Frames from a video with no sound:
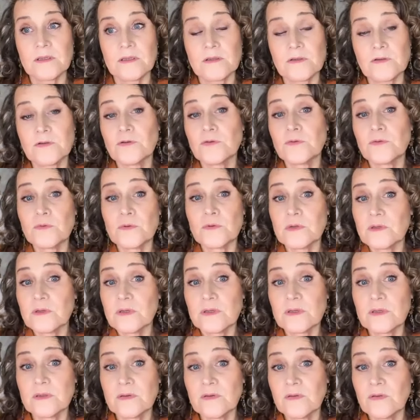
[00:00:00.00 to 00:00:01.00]
to
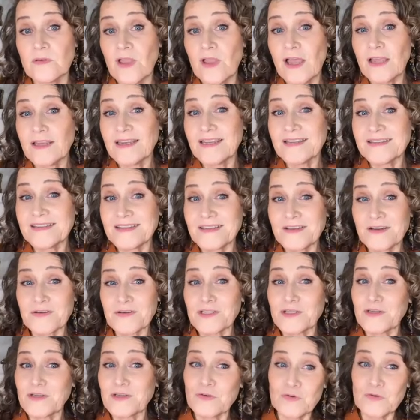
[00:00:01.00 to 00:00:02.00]
not
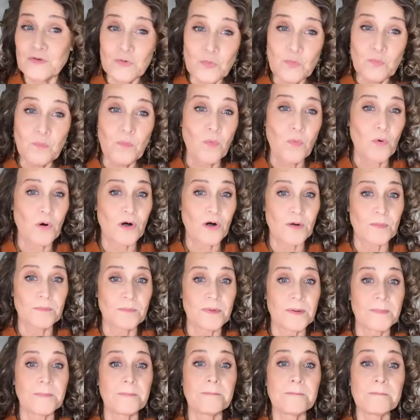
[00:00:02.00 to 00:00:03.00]
necessarily do more,
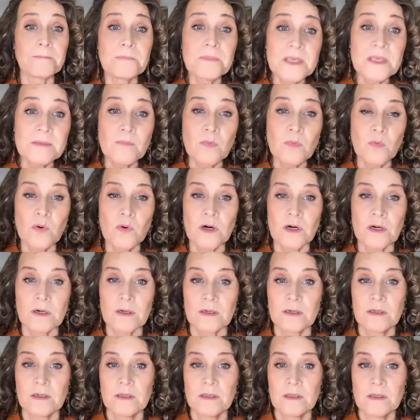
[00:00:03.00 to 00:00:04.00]
but be more,
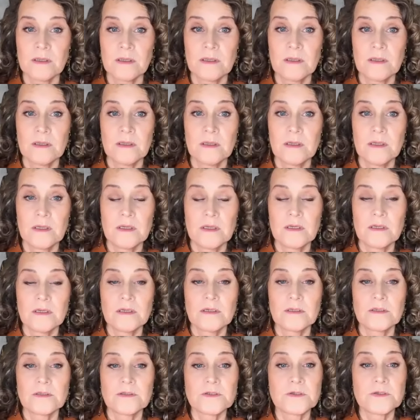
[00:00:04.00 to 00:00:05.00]

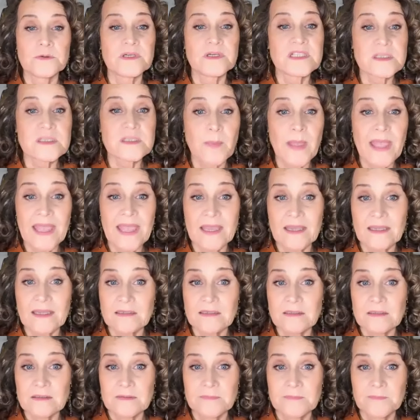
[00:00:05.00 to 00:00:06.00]
to
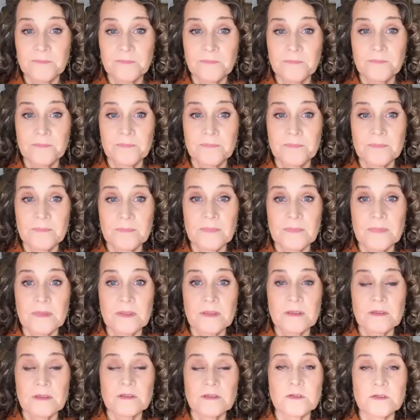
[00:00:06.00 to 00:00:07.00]
expand,
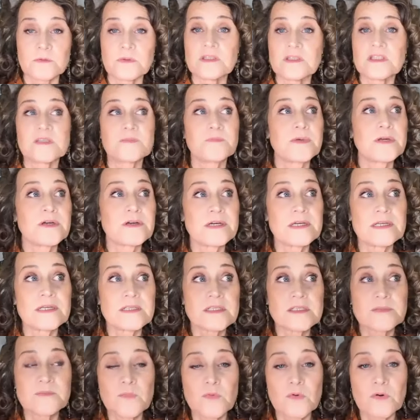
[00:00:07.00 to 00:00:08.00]
to
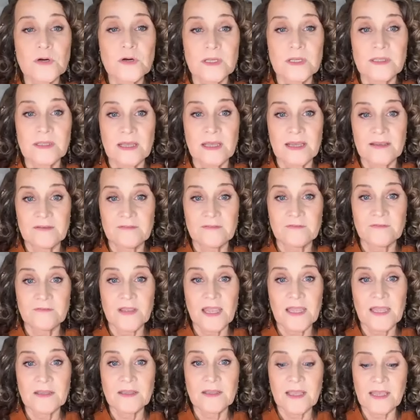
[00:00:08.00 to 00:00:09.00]
experience more in life.
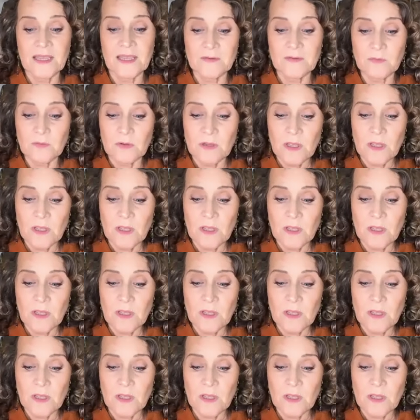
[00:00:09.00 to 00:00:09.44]
And